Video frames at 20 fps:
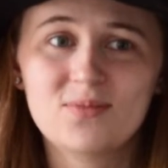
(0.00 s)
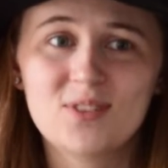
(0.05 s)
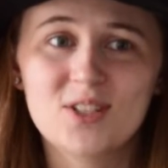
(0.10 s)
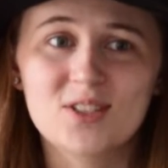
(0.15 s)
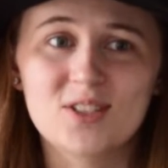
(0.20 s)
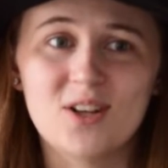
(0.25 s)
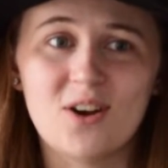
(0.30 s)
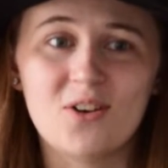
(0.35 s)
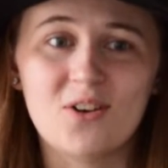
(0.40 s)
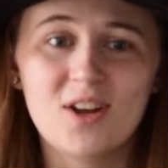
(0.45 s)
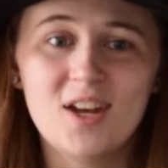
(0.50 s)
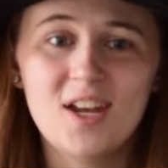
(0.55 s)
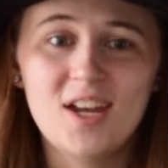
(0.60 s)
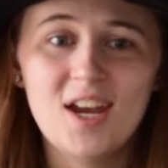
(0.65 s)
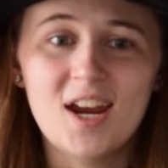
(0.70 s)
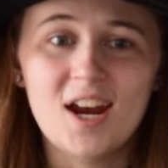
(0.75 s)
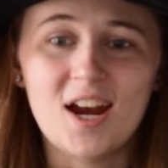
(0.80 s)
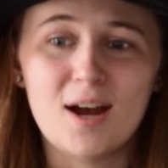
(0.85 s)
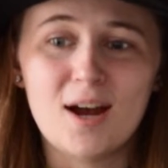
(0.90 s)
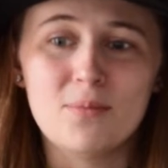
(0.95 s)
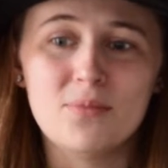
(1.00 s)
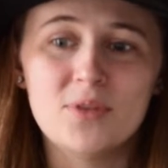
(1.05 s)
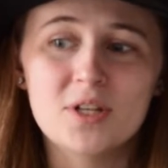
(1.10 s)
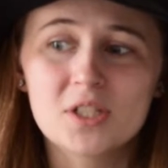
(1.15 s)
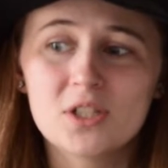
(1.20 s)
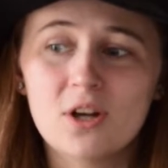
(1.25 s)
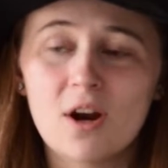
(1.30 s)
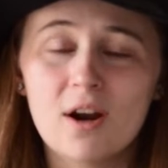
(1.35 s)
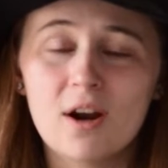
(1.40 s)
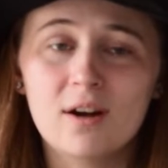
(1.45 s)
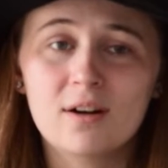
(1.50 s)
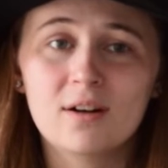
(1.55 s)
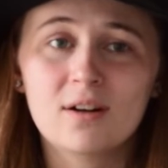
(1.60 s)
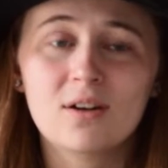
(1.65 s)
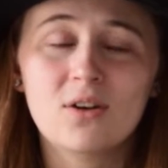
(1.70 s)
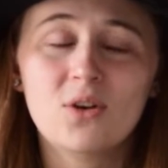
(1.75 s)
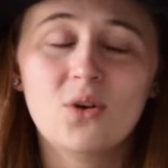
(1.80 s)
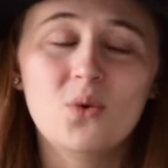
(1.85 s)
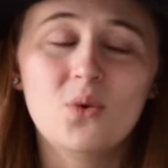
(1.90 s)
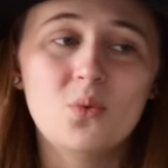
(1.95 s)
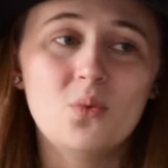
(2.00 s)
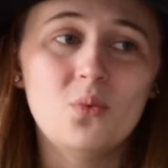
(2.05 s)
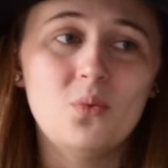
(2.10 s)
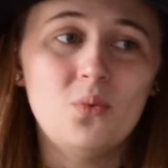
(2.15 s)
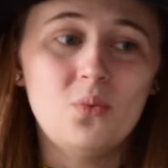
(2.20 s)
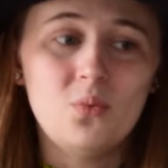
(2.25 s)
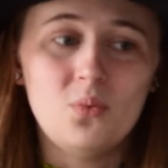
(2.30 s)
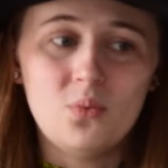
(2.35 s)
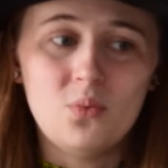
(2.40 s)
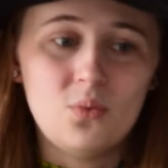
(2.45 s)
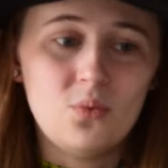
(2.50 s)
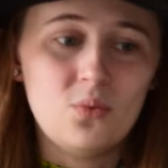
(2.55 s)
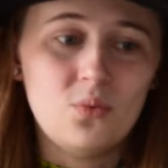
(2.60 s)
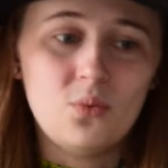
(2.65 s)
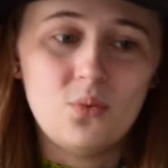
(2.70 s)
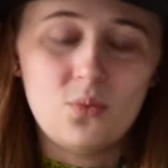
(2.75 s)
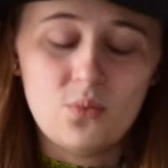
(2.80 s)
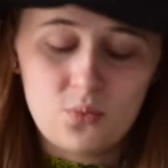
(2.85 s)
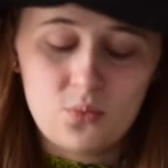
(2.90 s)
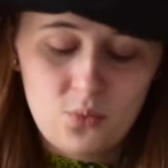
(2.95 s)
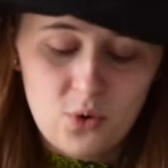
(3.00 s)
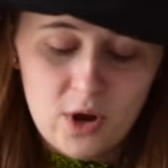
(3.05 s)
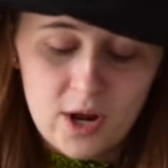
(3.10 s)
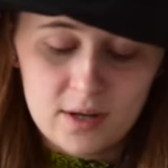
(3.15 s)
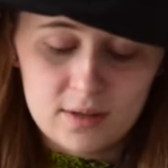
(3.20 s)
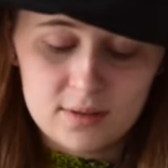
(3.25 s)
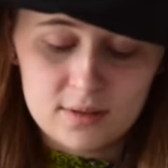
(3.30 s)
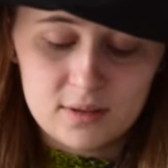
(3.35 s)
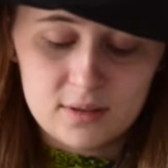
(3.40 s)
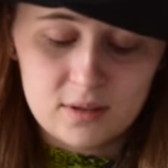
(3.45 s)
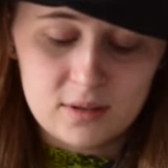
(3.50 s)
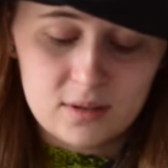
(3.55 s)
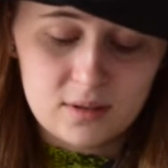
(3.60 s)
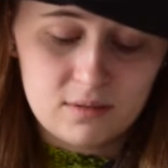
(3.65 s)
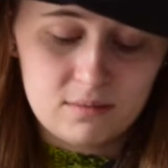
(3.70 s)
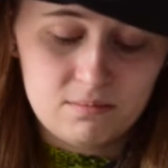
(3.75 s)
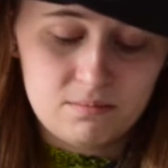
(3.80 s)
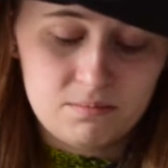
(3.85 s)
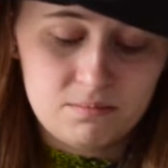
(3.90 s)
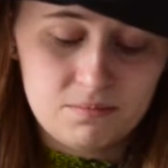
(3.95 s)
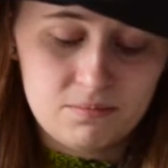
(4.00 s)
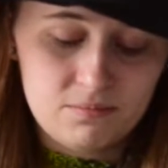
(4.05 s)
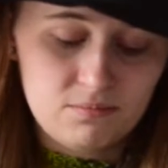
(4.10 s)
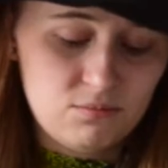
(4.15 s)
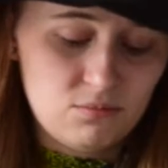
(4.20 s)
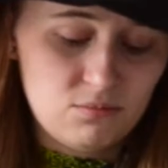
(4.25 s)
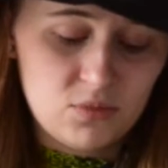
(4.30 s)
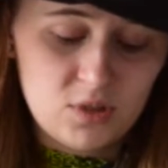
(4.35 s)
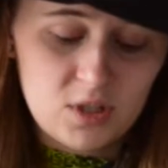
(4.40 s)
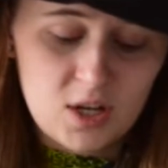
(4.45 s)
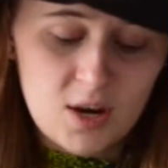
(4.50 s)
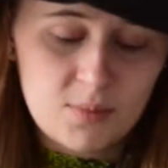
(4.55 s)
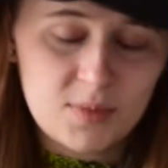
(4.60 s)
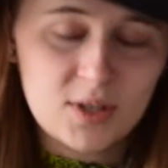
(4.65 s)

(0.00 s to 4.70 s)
So this yarn was, I